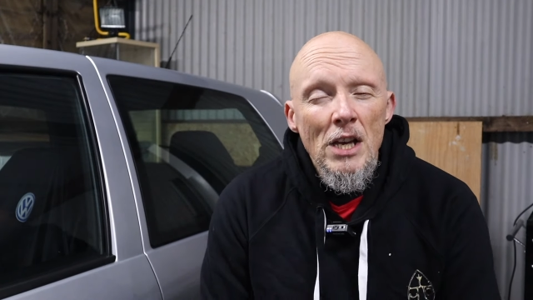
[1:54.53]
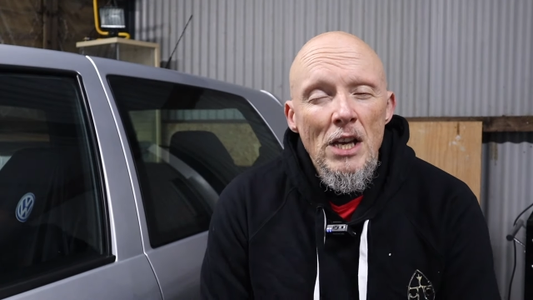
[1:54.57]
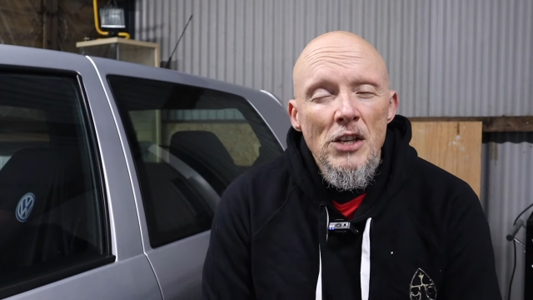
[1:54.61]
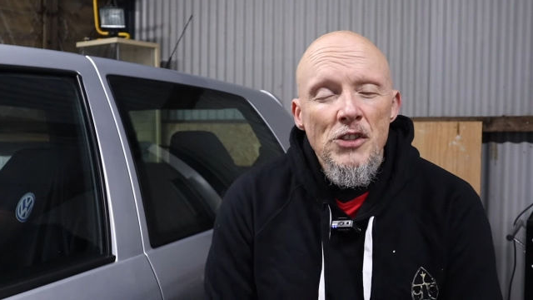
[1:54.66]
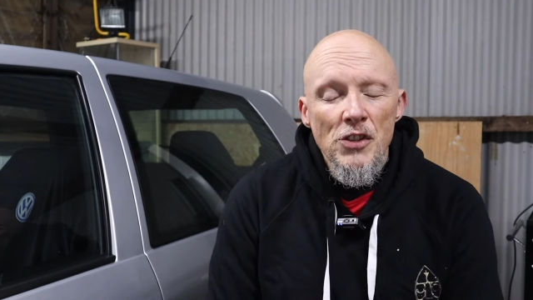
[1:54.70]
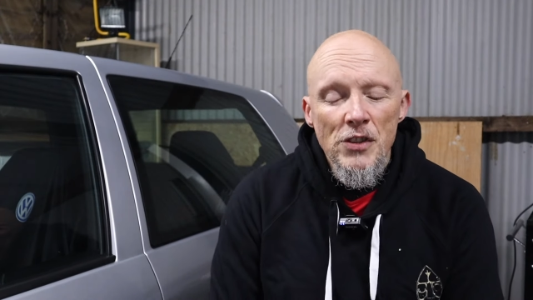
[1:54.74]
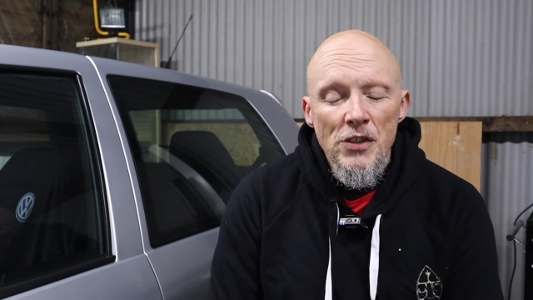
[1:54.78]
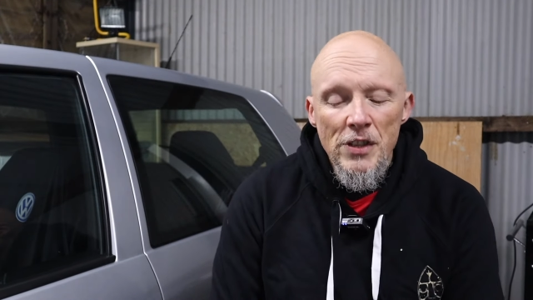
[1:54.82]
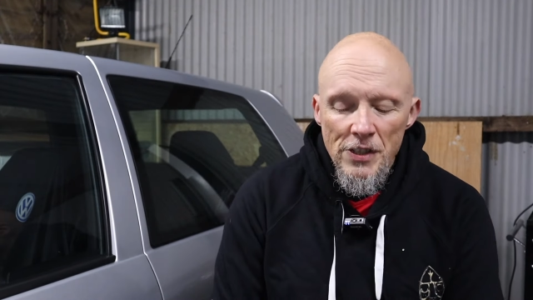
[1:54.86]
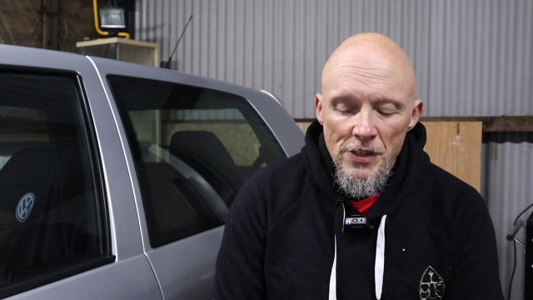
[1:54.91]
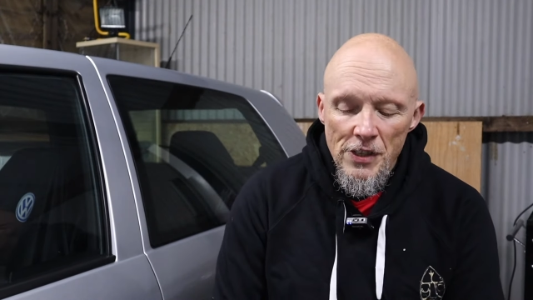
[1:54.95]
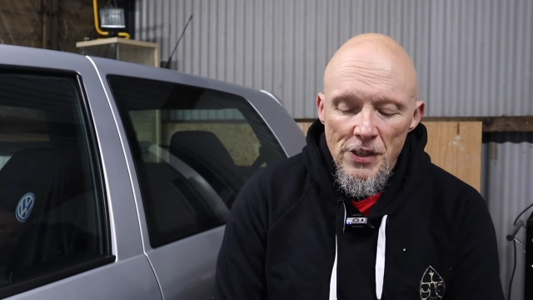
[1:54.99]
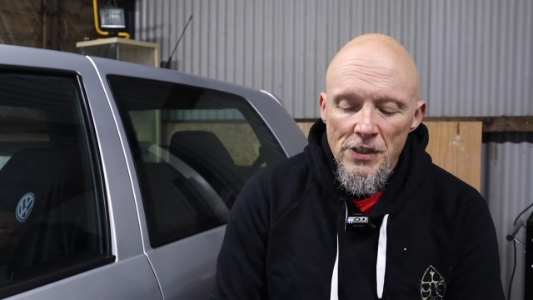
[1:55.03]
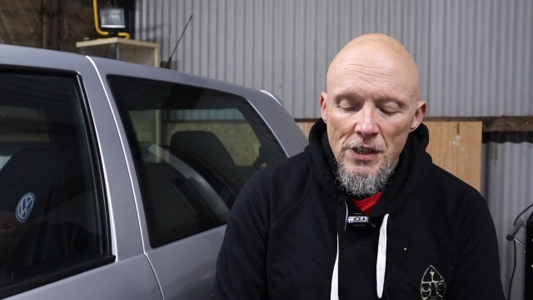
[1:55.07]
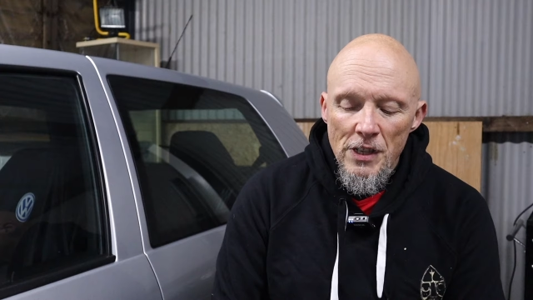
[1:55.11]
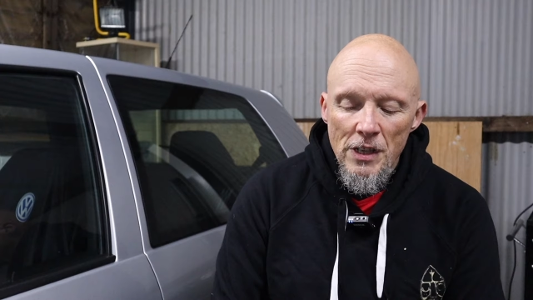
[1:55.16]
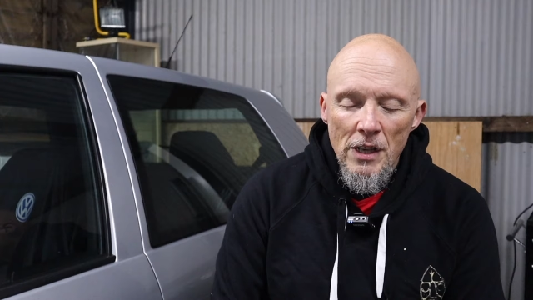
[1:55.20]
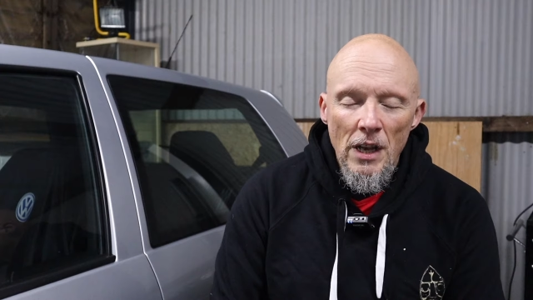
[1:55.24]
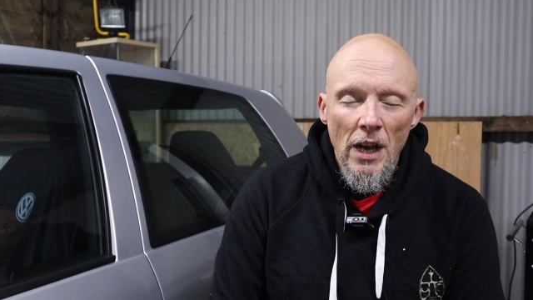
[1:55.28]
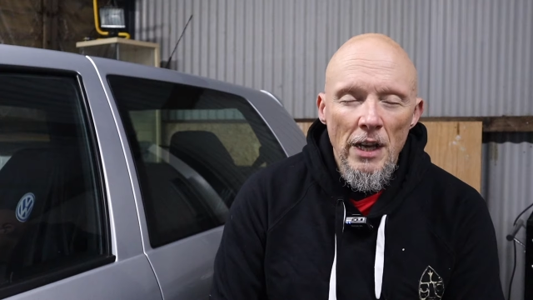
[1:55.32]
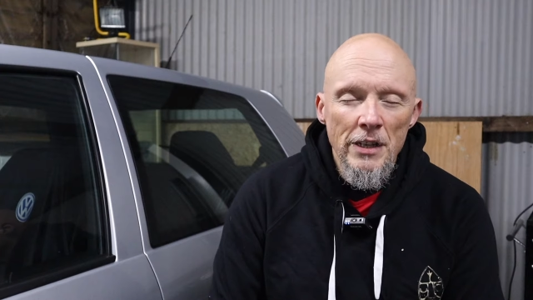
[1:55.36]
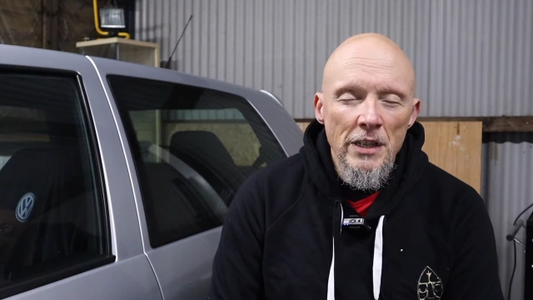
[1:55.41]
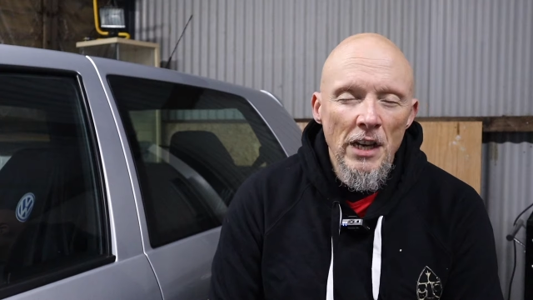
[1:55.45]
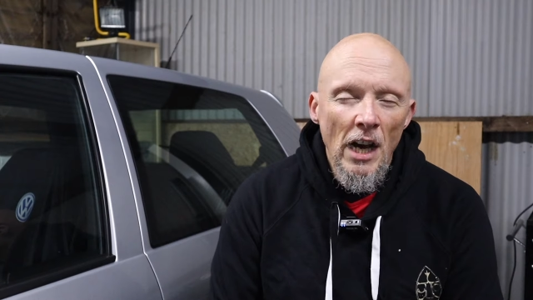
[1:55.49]
So this is
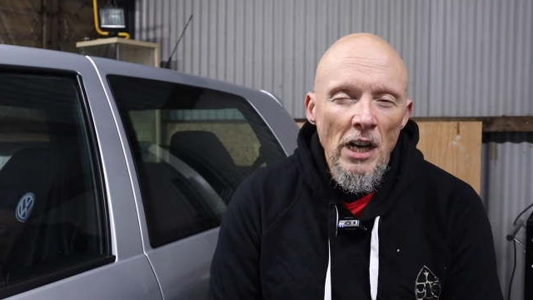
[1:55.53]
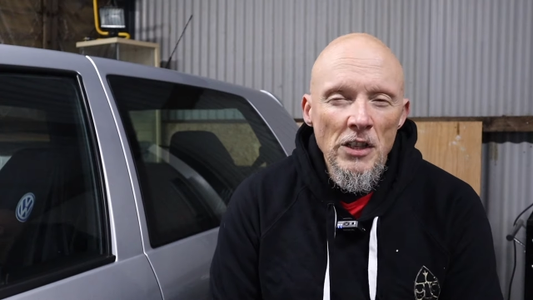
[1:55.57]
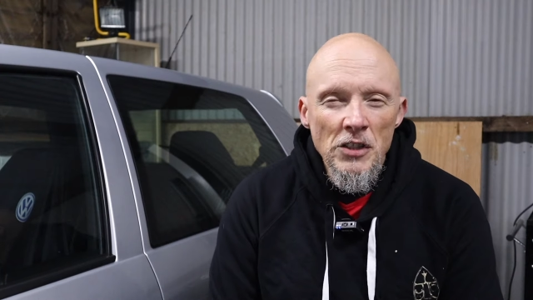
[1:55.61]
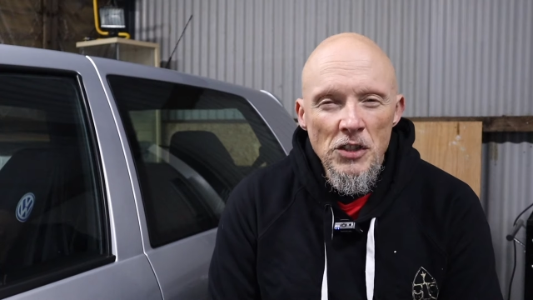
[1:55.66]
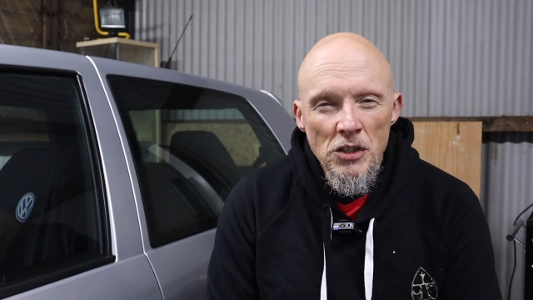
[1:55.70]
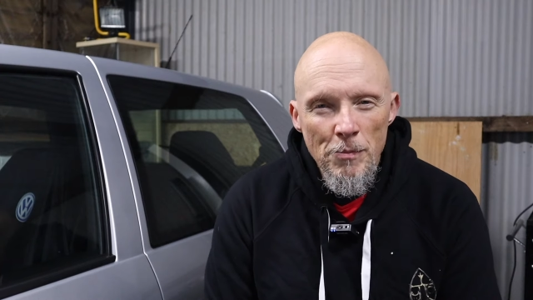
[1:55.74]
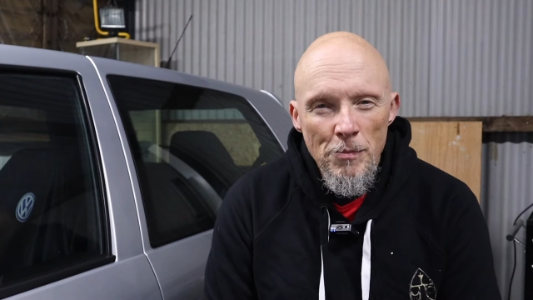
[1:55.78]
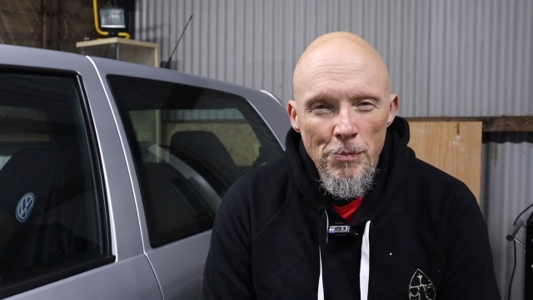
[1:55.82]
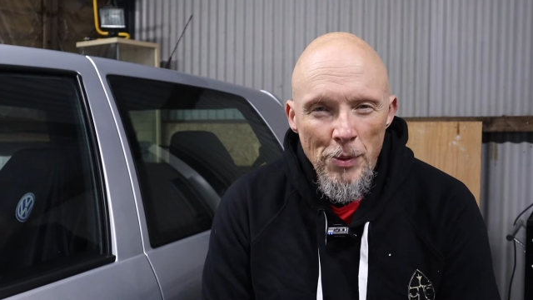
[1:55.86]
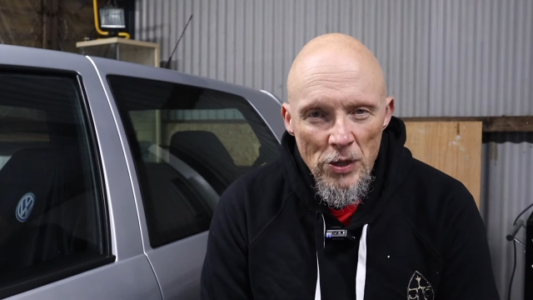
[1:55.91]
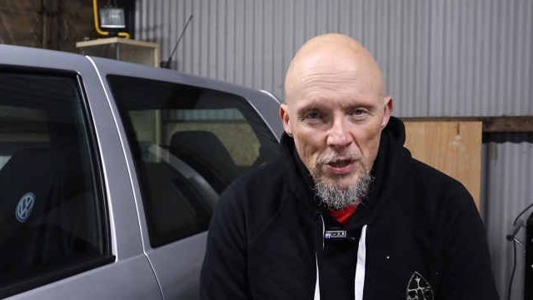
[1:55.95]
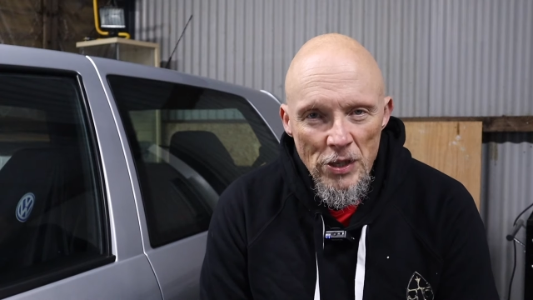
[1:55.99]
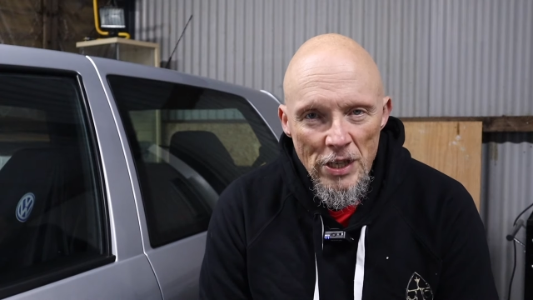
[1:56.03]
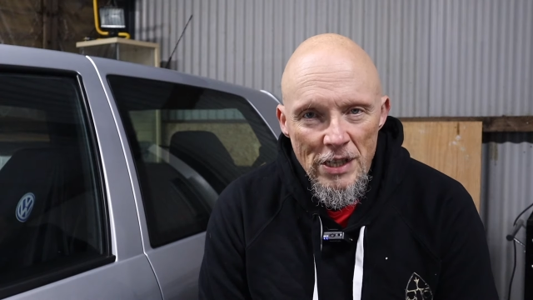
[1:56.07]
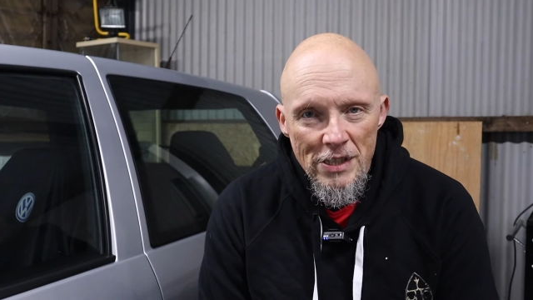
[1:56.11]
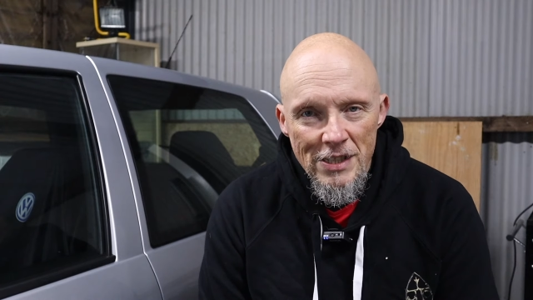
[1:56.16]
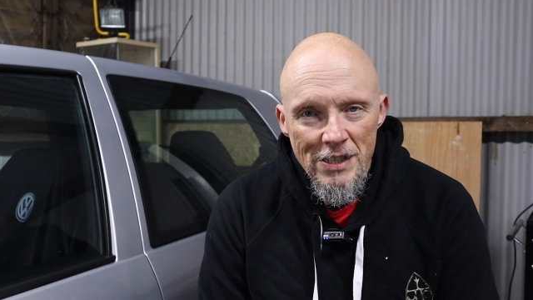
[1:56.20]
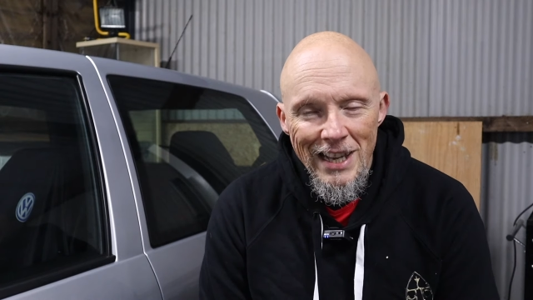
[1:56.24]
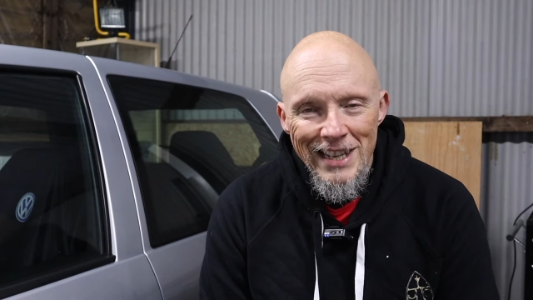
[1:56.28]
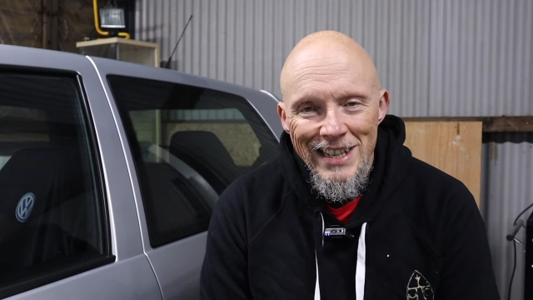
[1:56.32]
an underbonnet